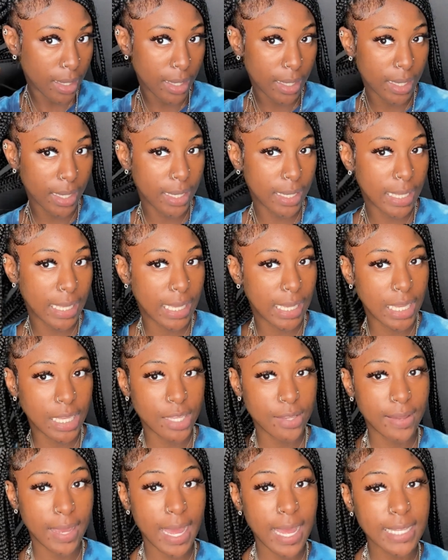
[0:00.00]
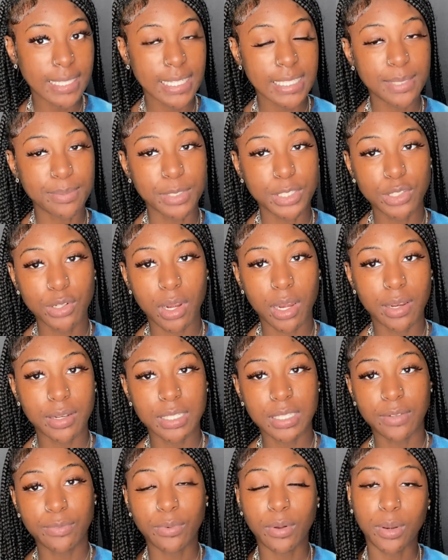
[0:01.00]
Again, you guys, that's majority of the
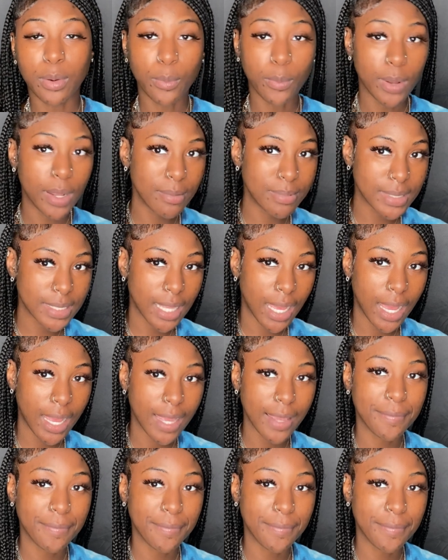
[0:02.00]
stuff on the website.